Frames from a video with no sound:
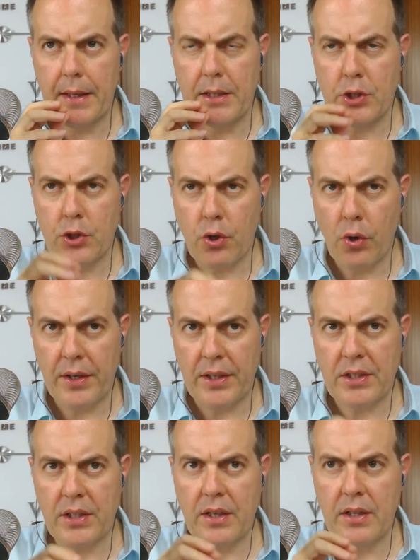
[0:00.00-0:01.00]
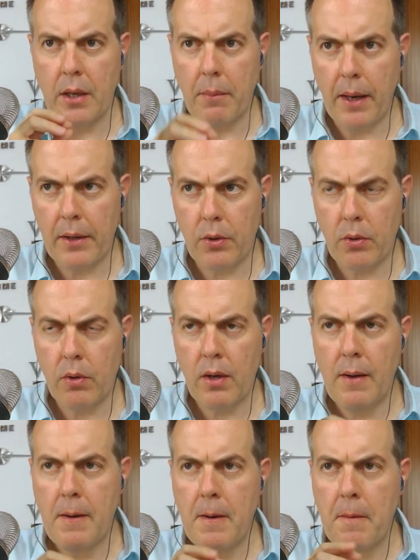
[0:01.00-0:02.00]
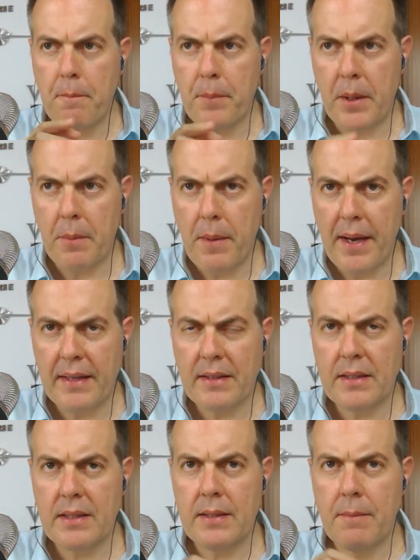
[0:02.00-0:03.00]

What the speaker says: storage in the vacuole prevents